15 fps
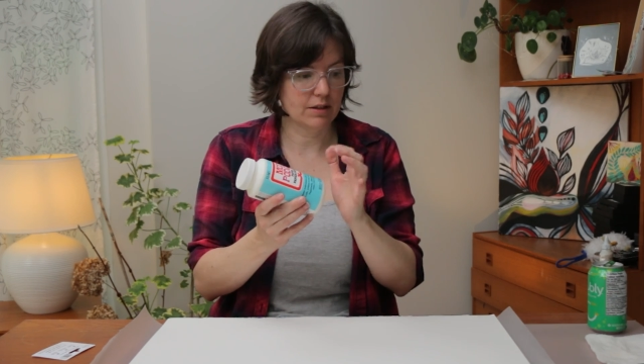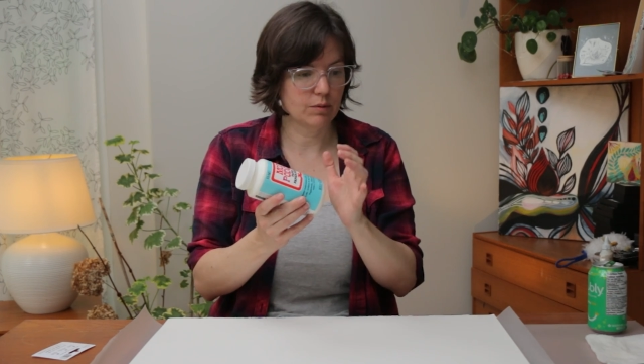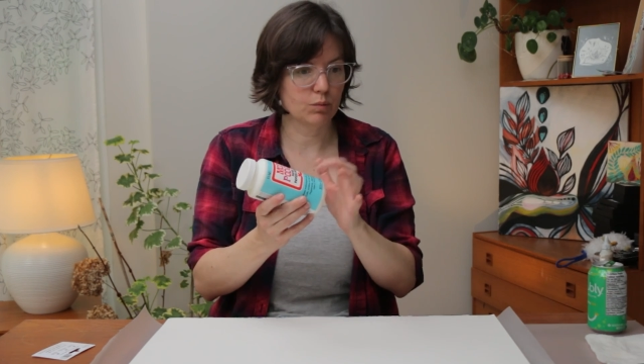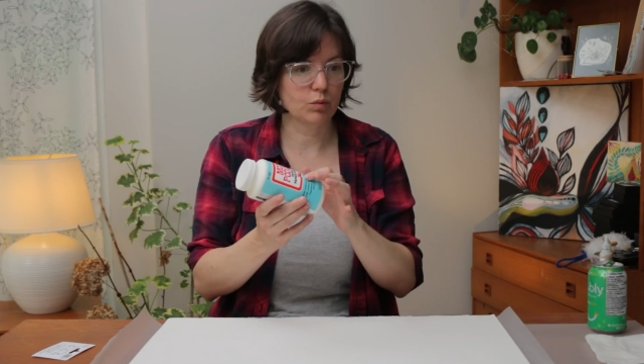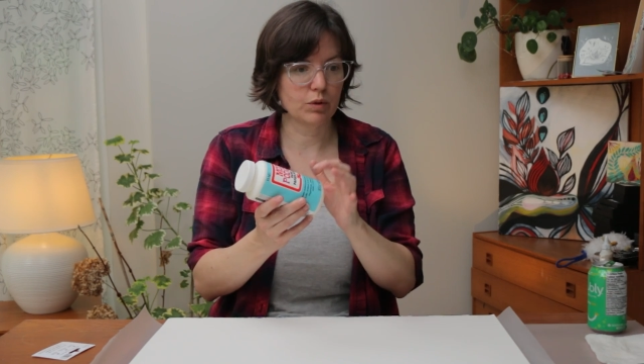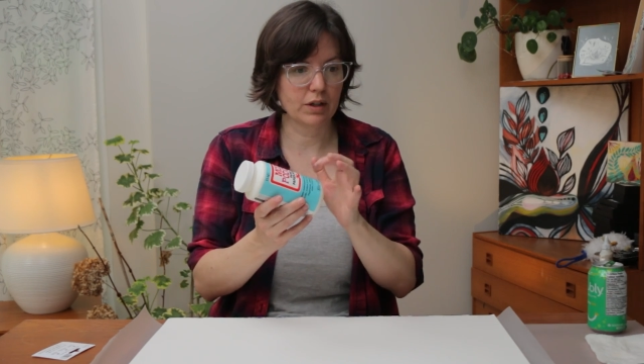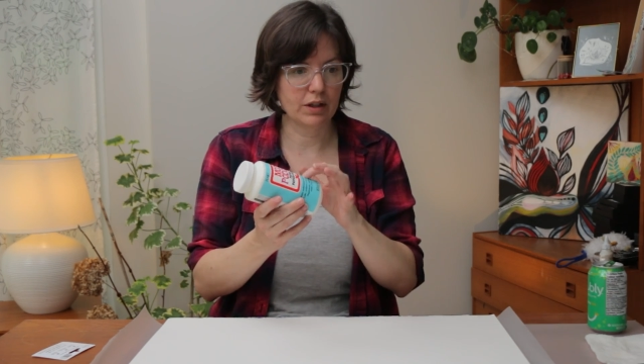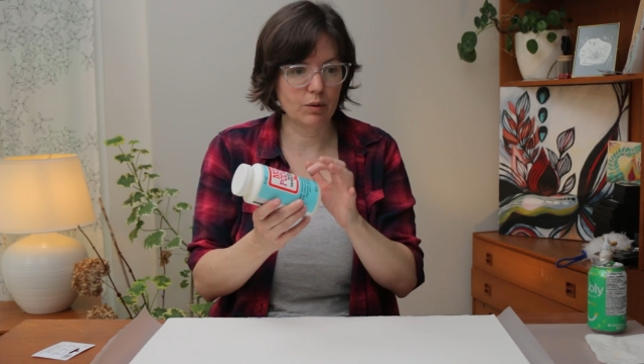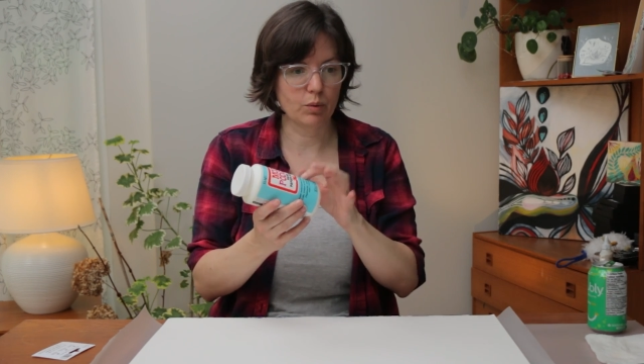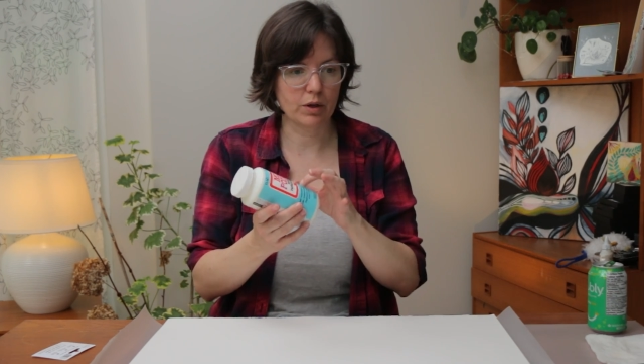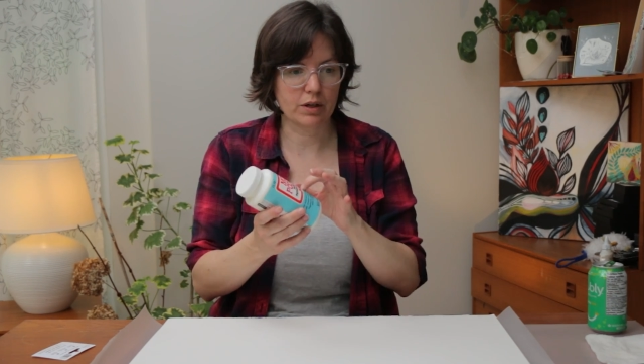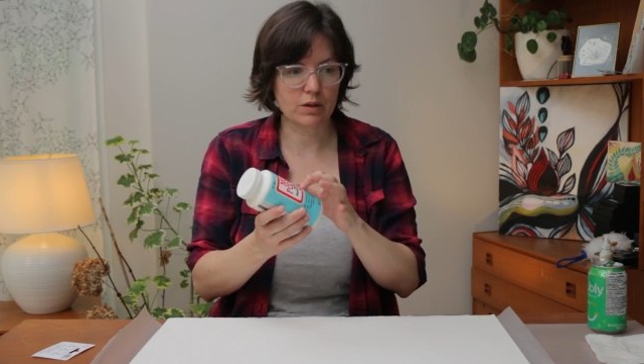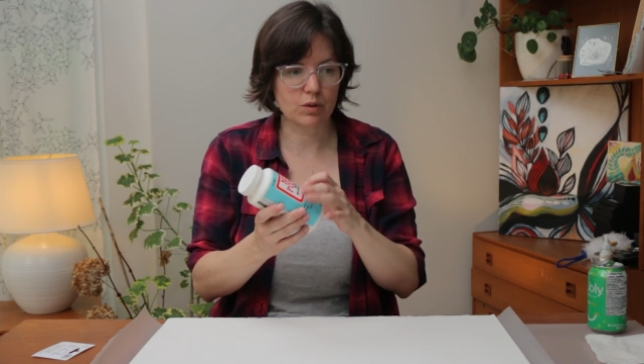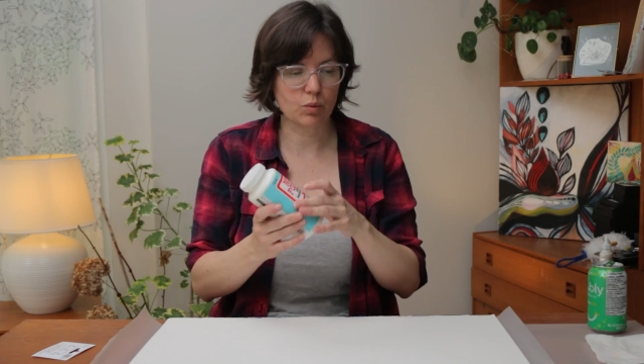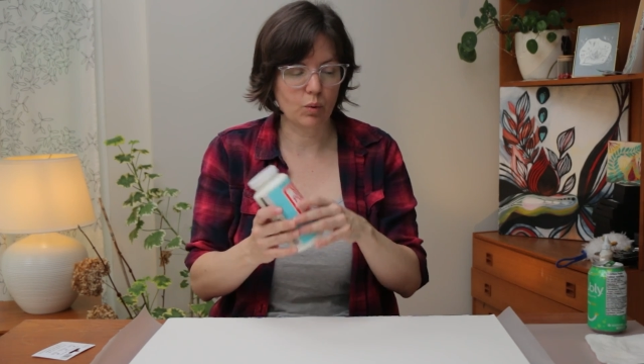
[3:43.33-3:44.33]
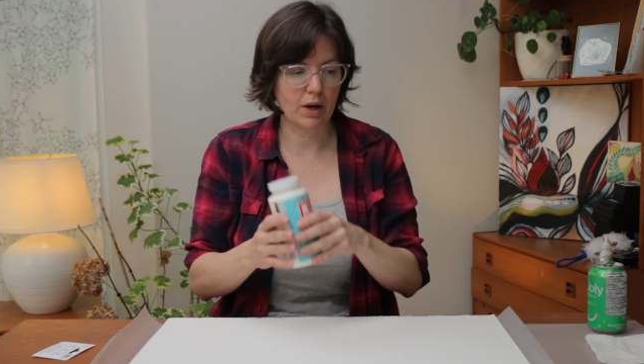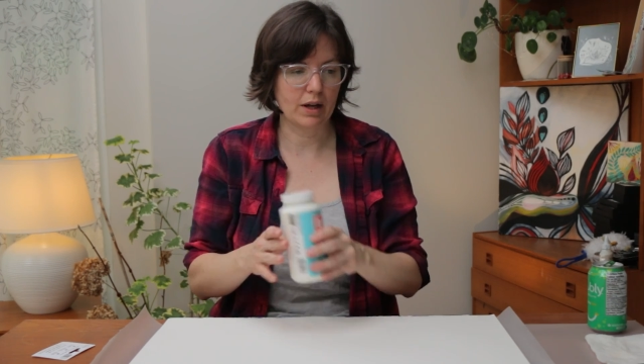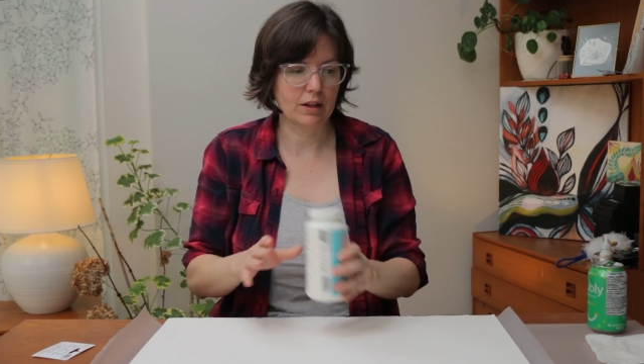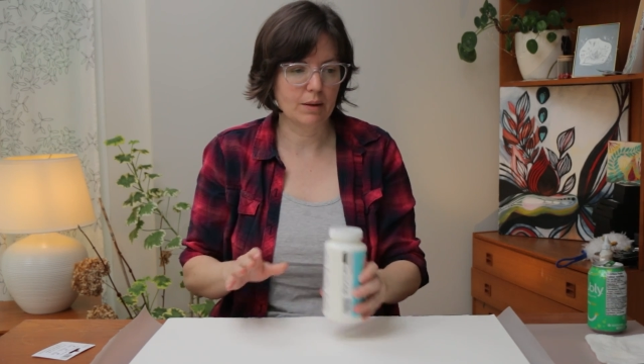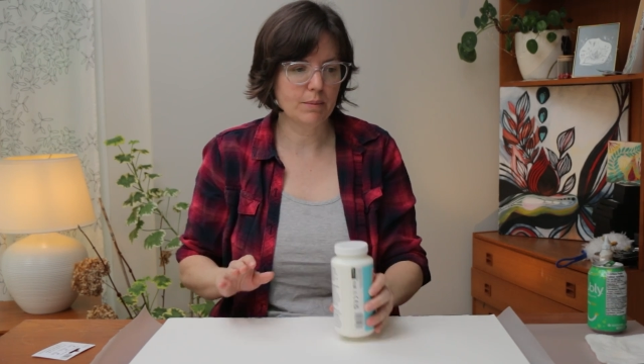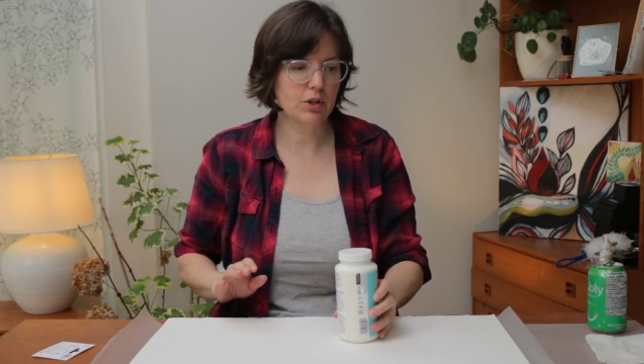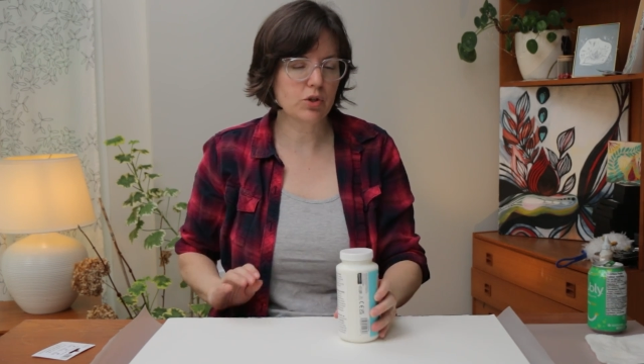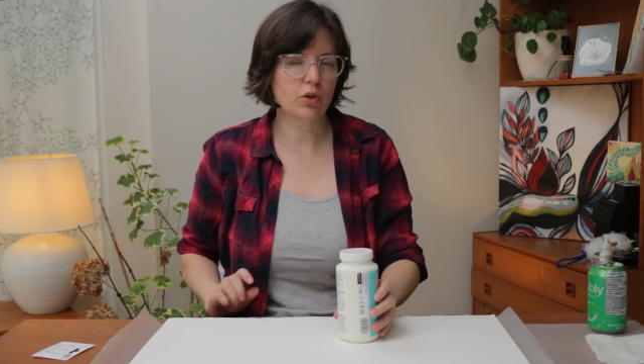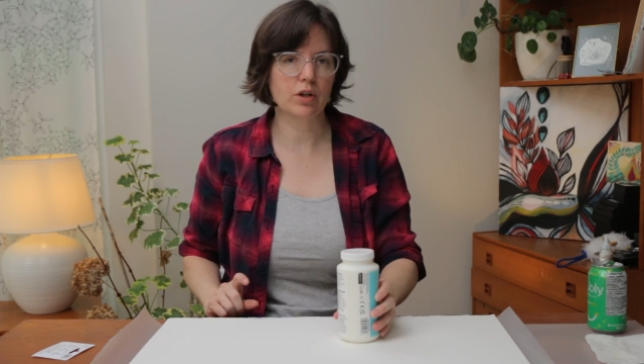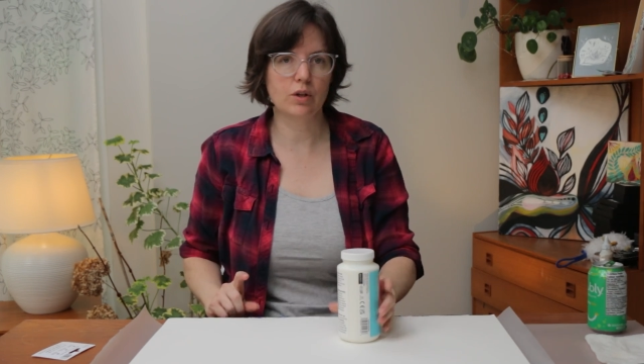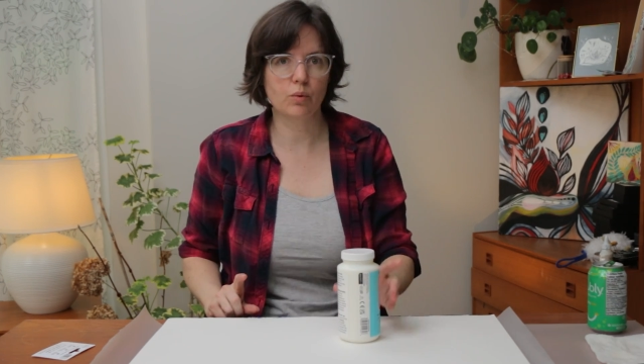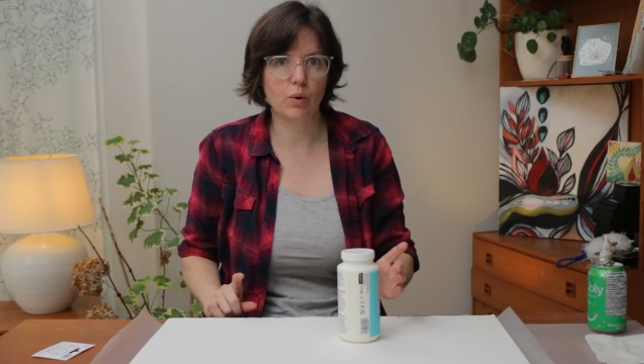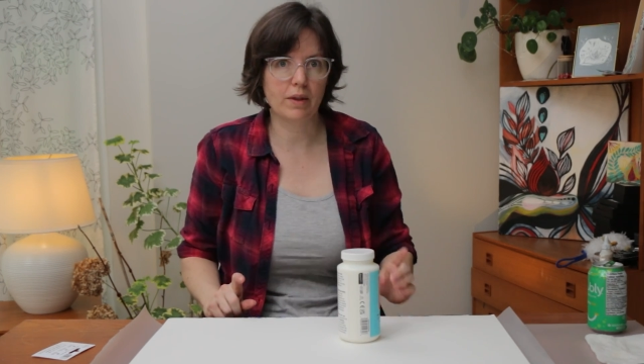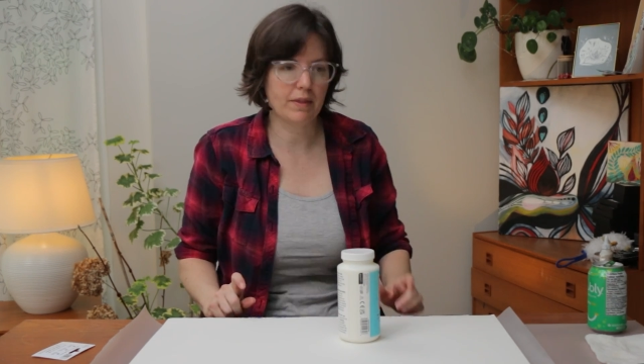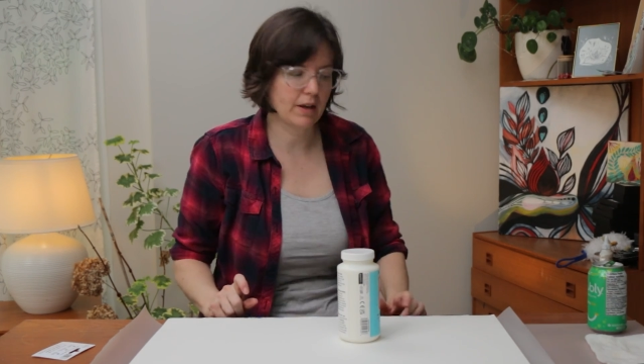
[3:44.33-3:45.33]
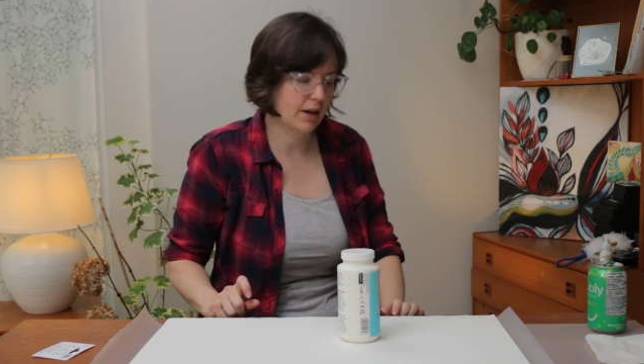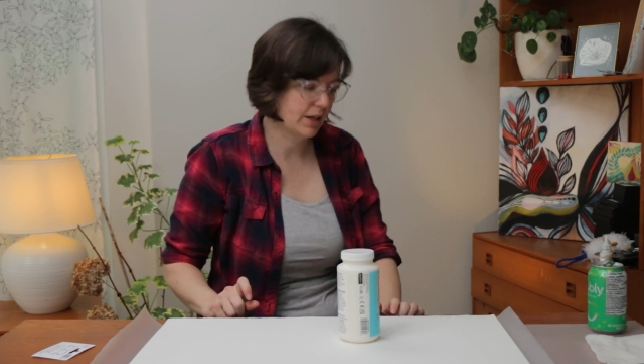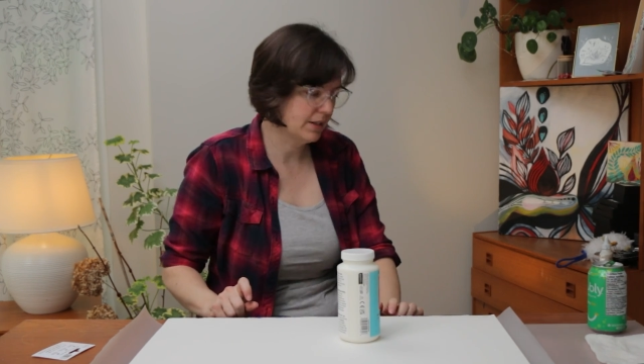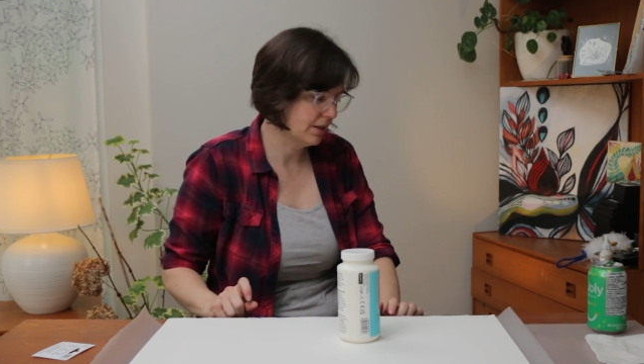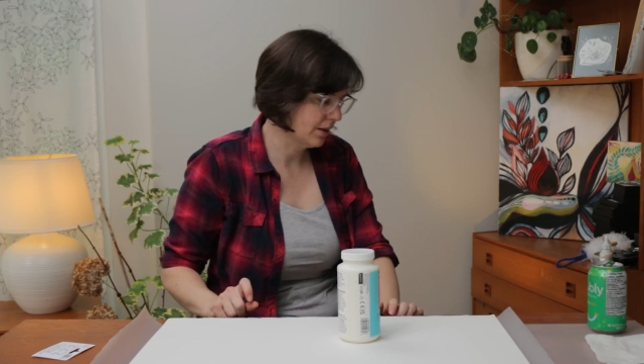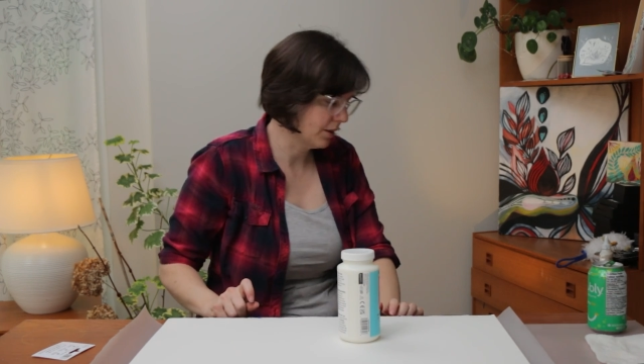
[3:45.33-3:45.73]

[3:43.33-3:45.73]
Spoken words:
really works well. Let me show you one that I did